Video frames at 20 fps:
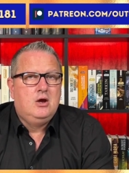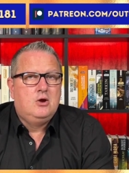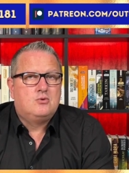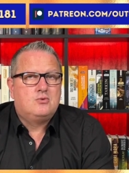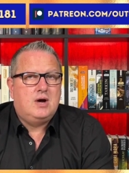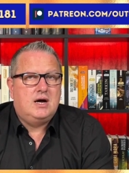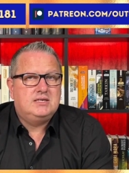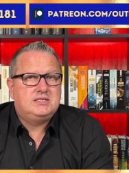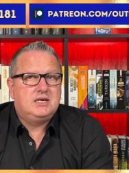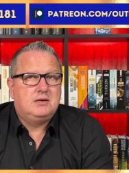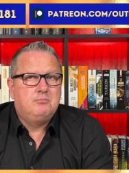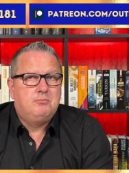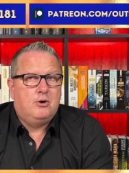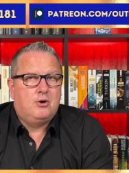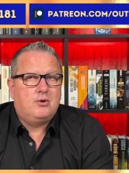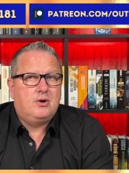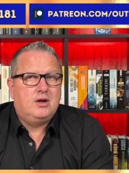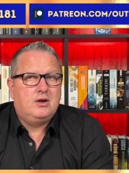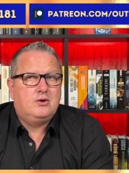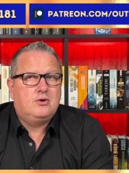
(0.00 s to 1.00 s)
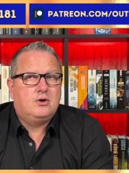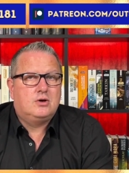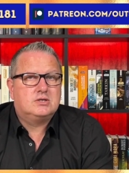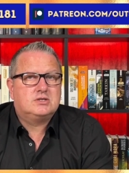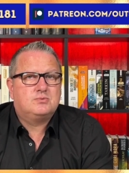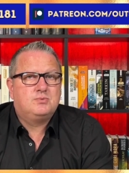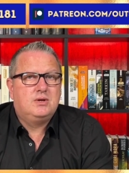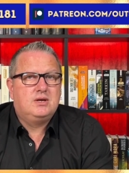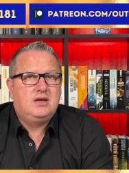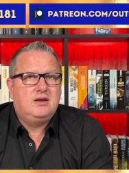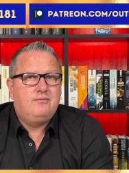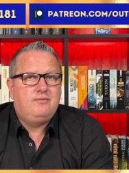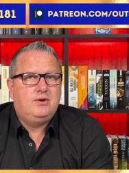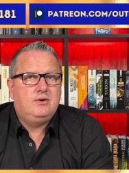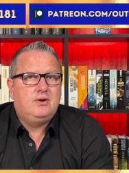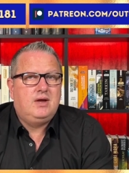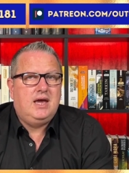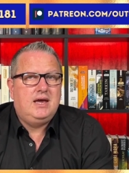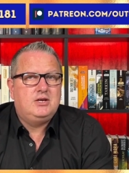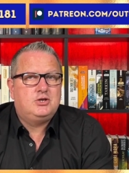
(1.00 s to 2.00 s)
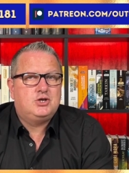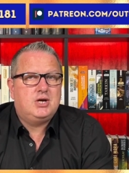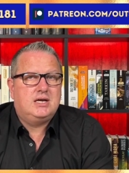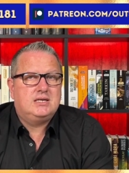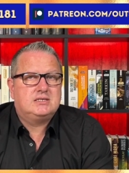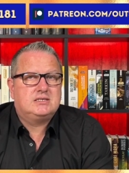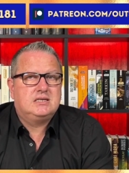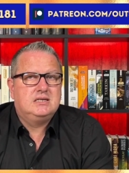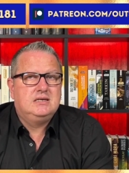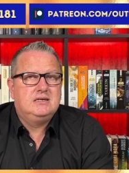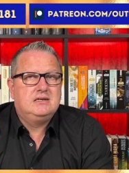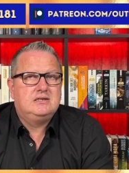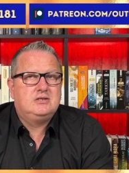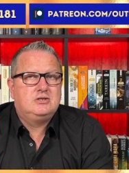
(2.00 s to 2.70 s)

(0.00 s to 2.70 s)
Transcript: Rising borrowing costs will give UK Chancellor